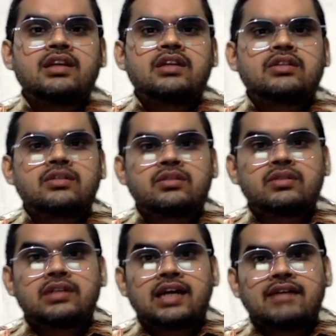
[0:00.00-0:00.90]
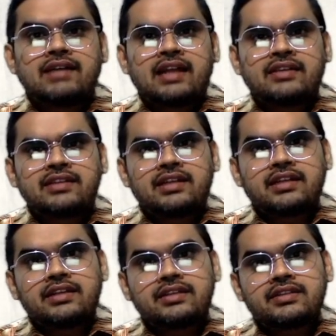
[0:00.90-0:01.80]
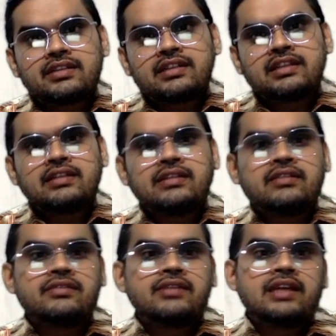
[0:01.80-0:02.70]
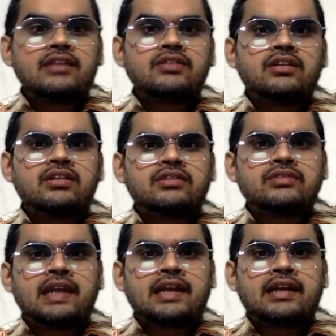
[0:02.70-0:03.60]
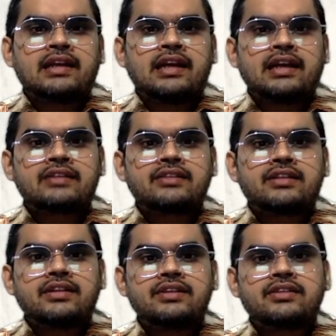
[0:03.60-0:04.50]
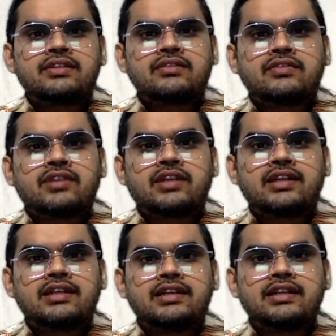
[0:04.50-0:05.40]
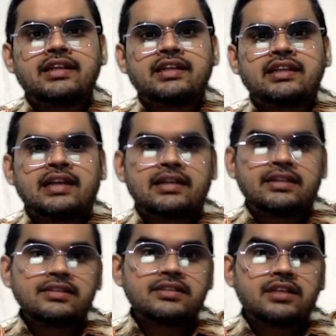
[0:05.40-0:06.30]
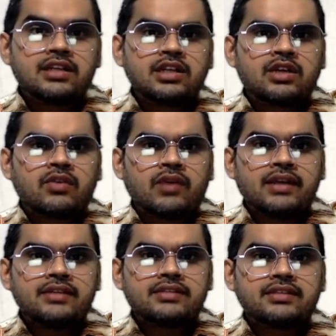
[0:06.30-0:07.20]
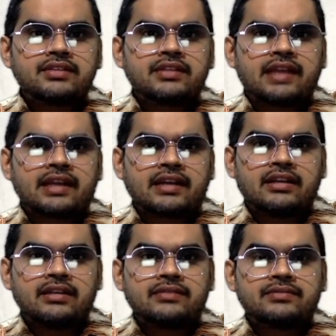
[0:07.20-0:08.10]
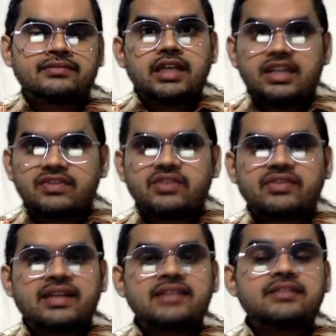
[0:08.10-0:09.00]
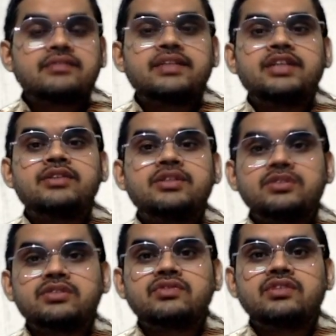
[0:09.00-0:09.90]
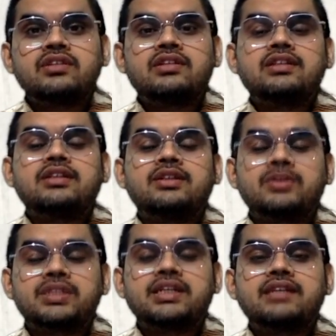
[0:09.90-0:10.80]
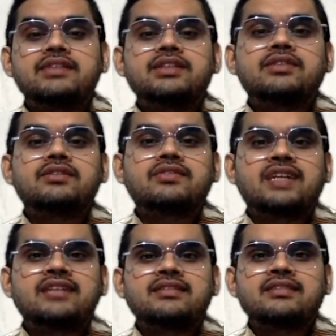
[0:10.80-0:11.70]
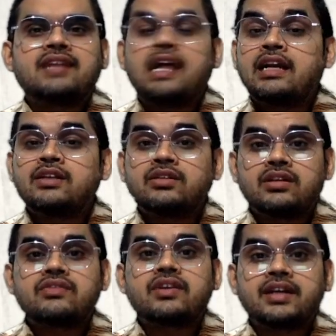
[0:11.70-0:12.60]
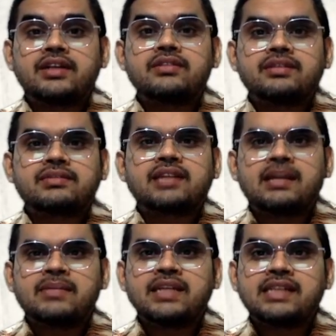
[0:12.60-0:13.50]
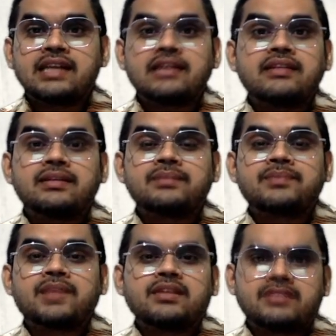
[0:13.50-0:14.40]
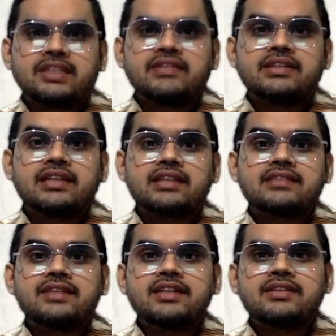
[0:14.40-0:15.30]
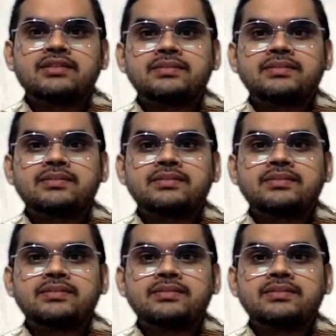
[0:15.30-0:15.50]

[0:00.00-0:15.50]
So our answer is the value of angle X is 40 degree, that is twice this angle. If you find this video useful, do share it with your friends and do not forget to subscribe my channel. See you in the next video.